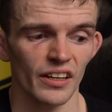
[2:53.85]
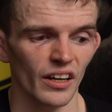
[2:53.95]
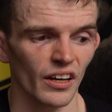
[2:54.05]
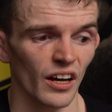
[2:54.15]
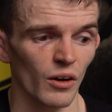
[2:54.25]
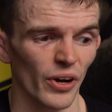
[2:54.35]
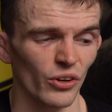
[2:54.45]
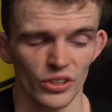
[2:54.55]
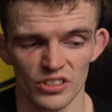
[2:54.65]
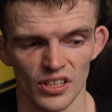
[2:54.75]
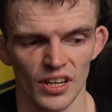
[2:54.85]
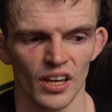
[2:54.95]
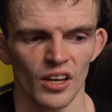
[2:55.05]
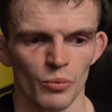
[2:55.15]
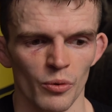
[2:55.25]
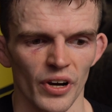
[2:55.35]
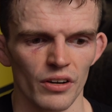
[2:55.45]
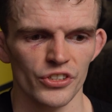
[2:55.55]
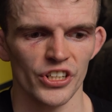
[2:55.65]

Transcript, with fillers: Um, I know it's a bit bad for